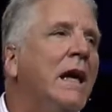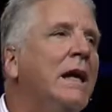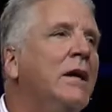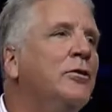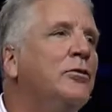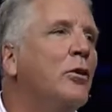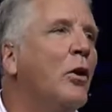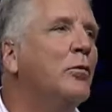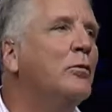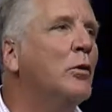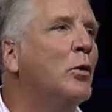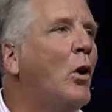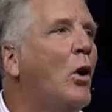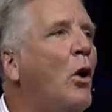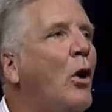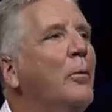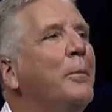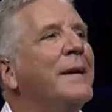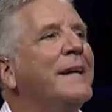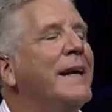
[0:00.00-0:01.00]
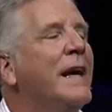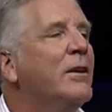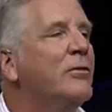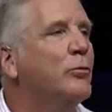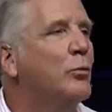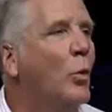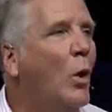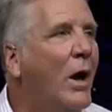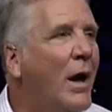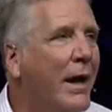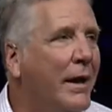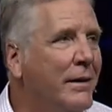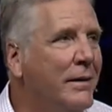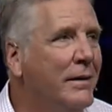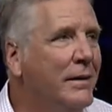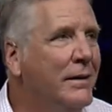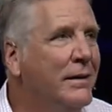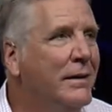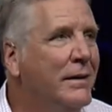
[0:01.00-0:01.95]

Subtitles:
He's over all, but guess what?